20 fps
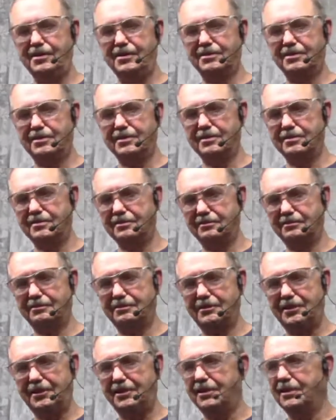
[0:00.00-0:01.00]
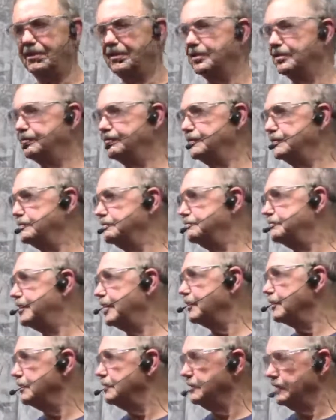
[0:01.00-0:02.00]
So if you
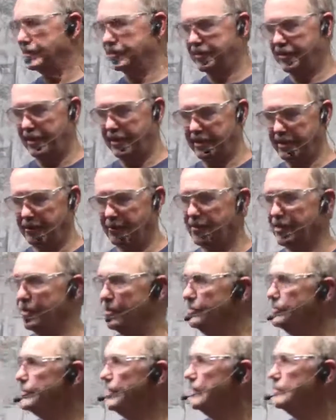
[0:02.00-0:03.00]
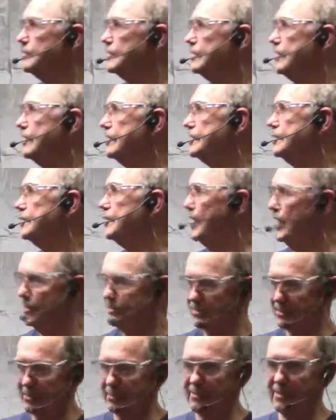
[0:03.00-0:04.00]
care to look at that up close, I'd be glad to
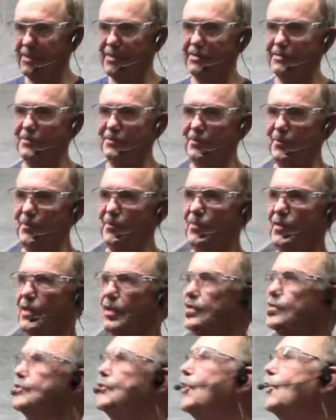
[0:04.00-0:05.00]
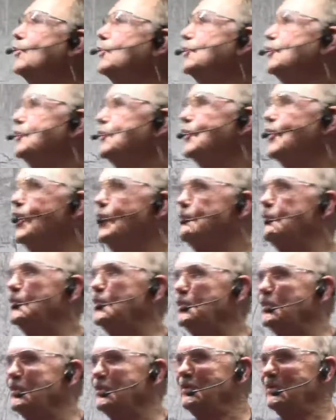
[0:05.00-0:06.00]
pass it around. Don't drop
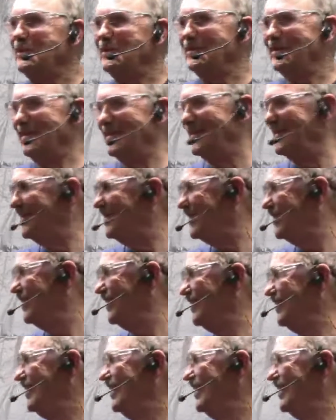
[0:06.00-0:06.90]
it.